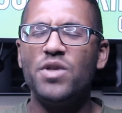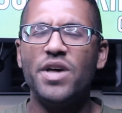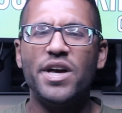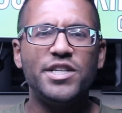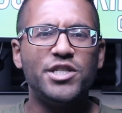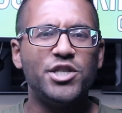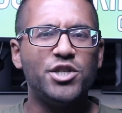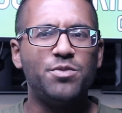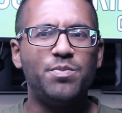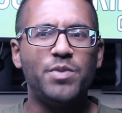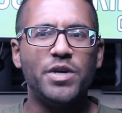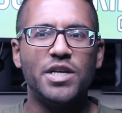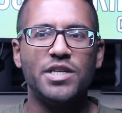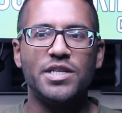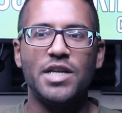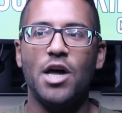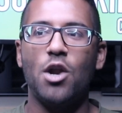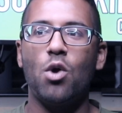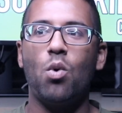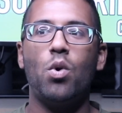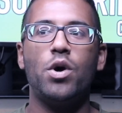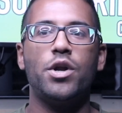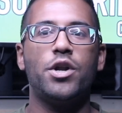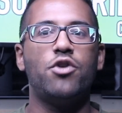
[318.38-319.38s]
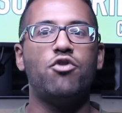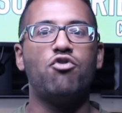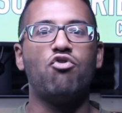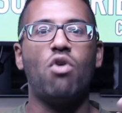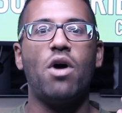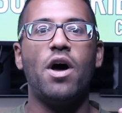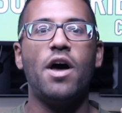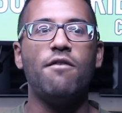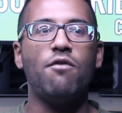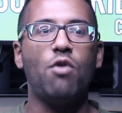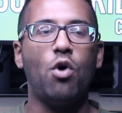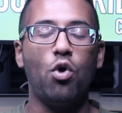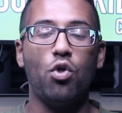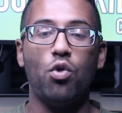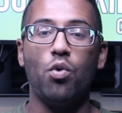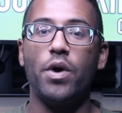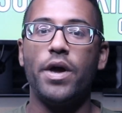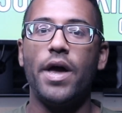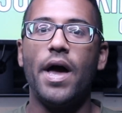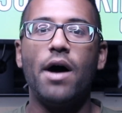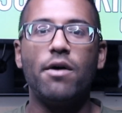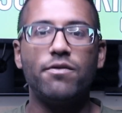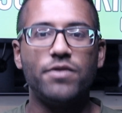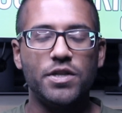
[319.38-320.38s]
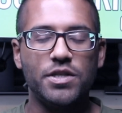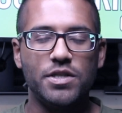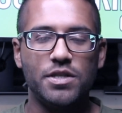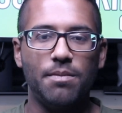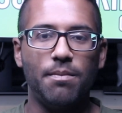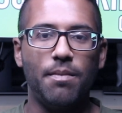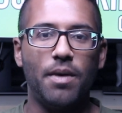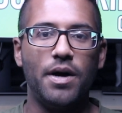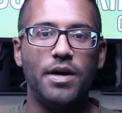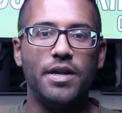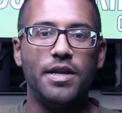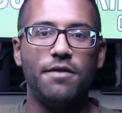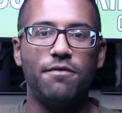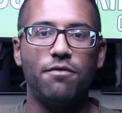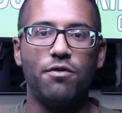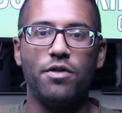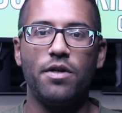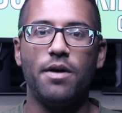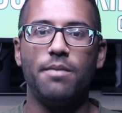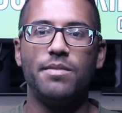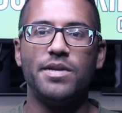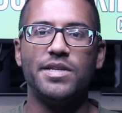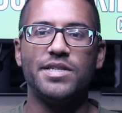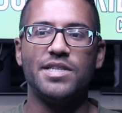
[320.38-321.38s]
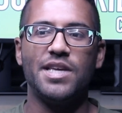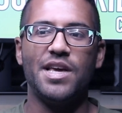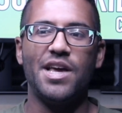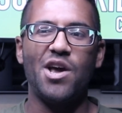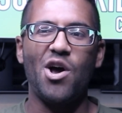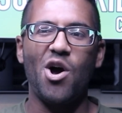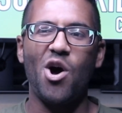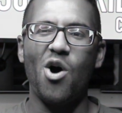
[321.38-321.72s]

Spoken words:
that just because I don't want to drive all the way out to somebody for them to say,